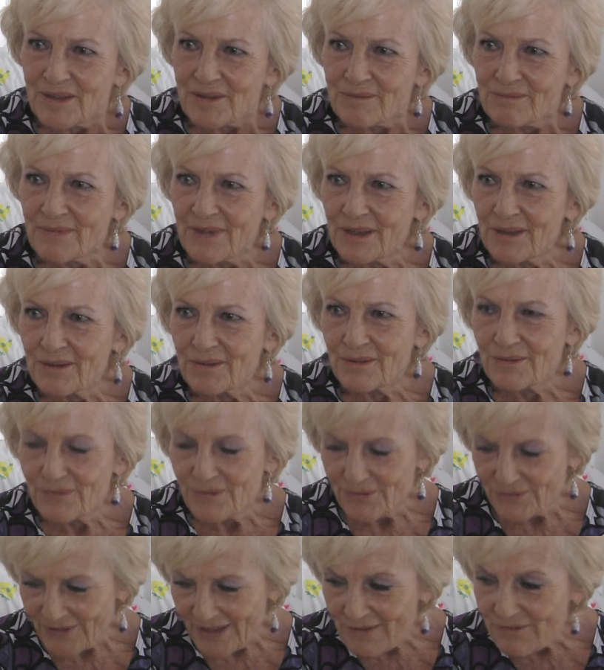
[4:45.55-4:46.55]
My
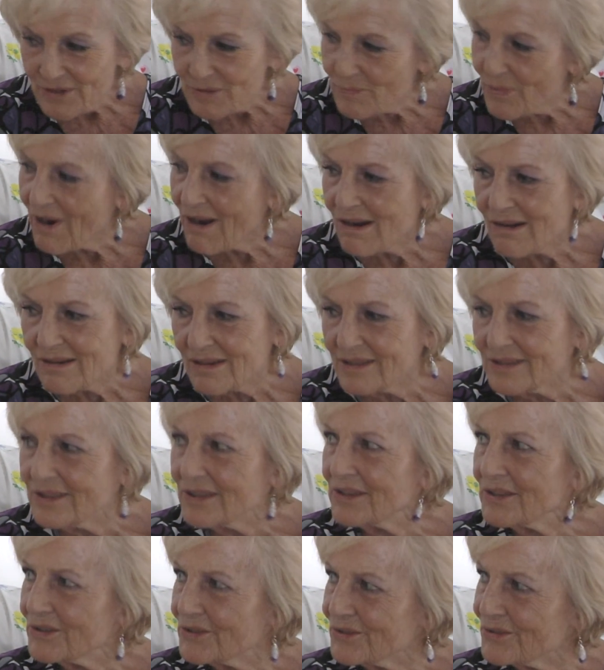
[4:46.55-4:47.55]
favorite part
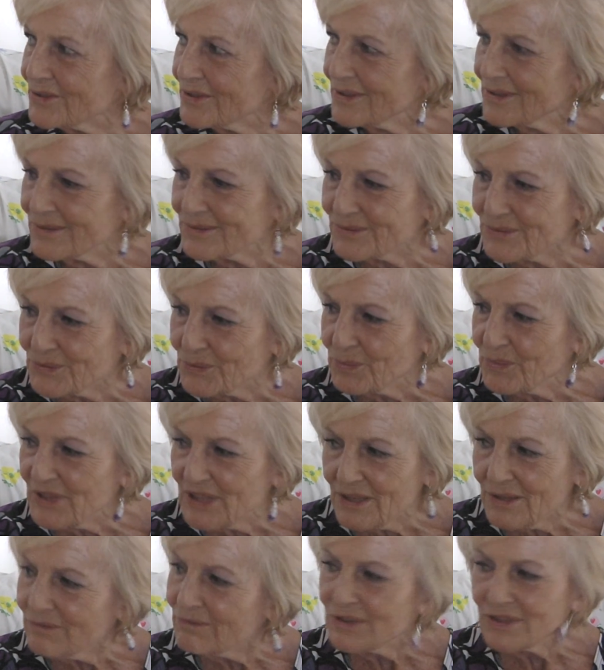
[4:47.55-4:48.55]
is, to
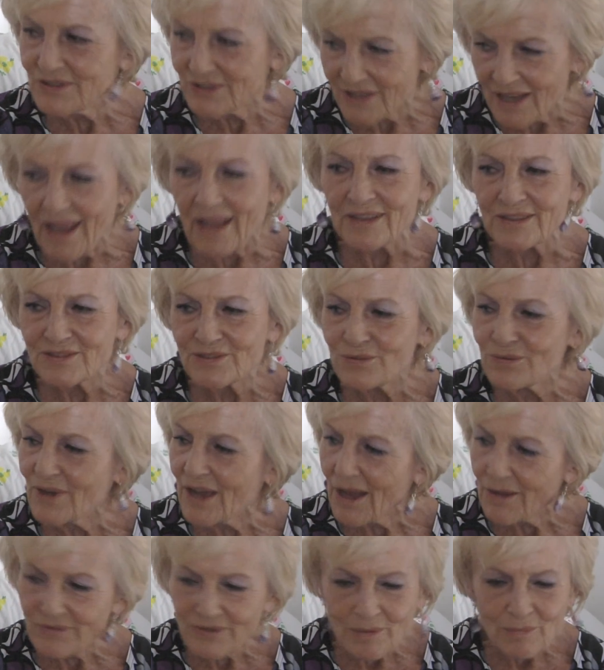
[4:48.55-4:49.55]
be with cats, to
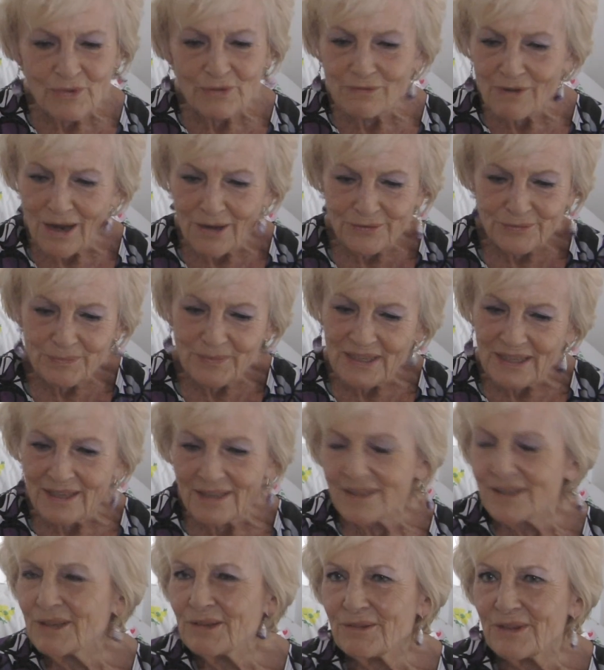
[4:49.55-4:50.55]
have them around
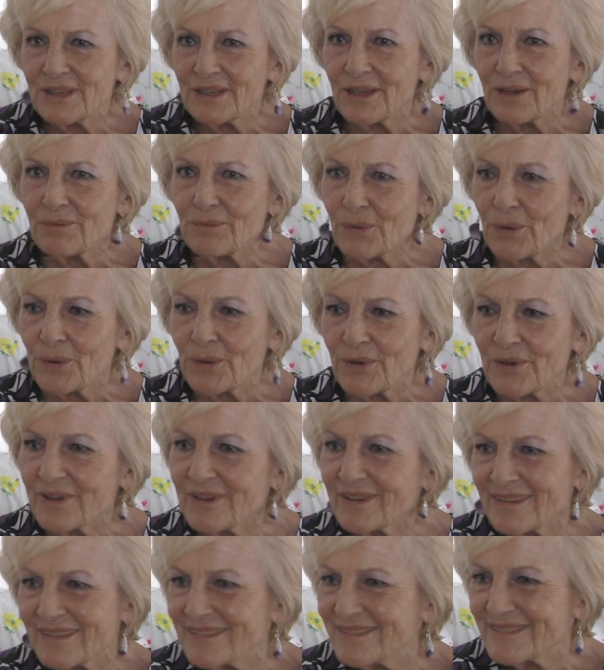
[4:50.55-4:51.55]
me when I work,
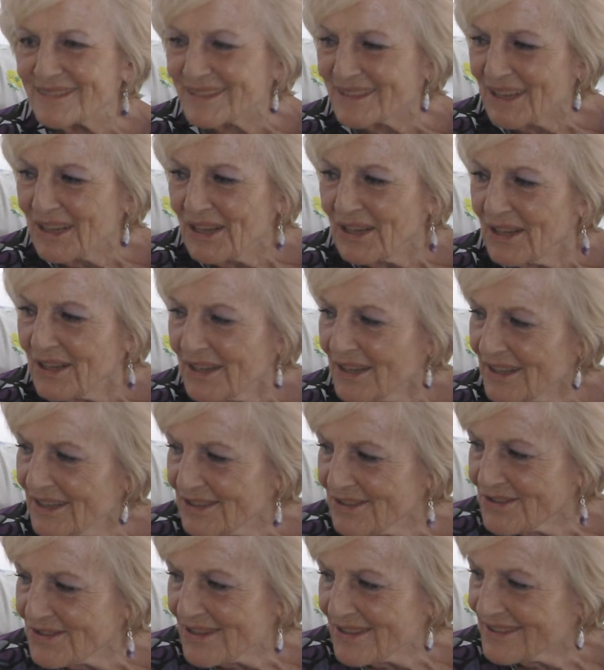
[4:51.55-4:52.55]
and it
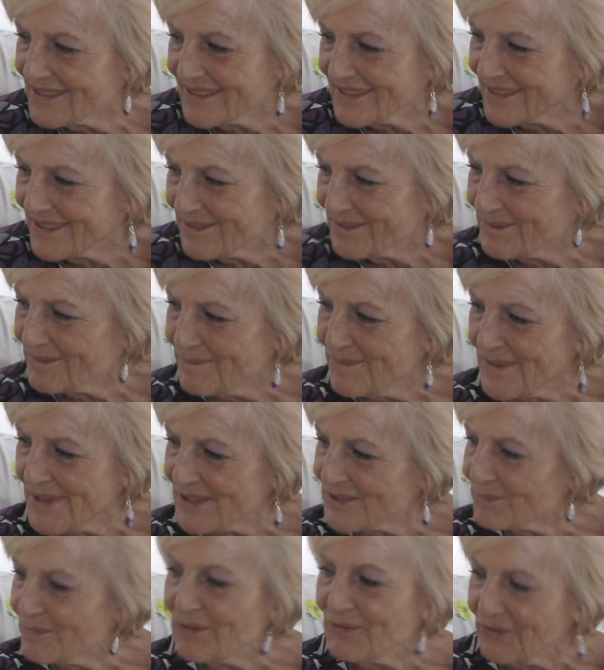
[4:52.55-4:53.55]
just
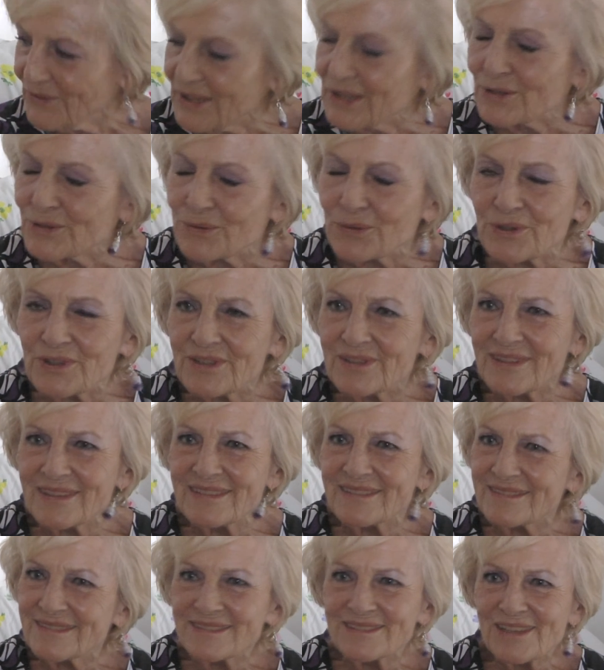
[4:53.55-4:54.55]
makes me feel good
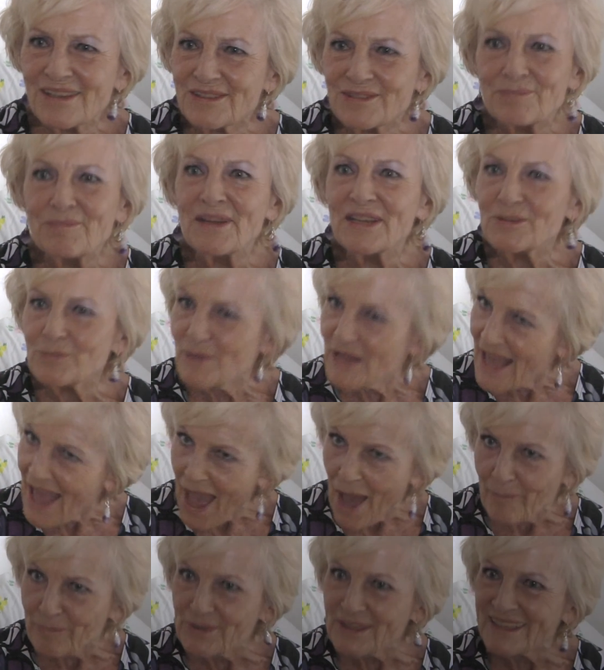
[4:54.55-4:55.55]
and just makes me
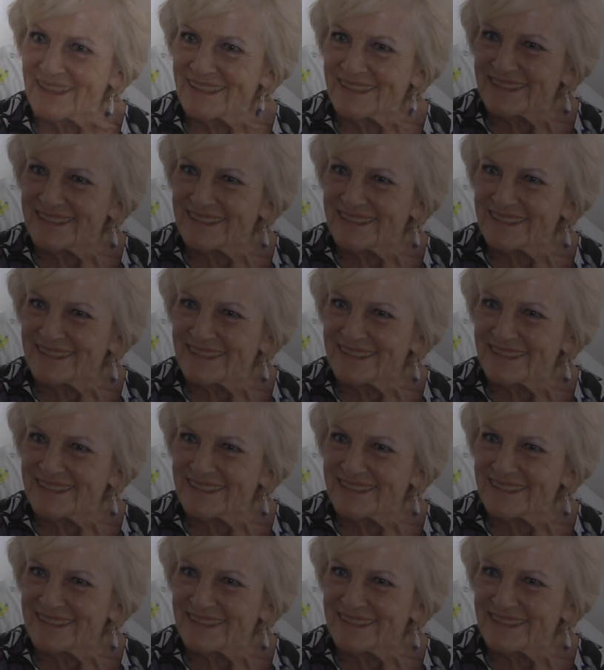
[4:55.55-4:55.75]
happy.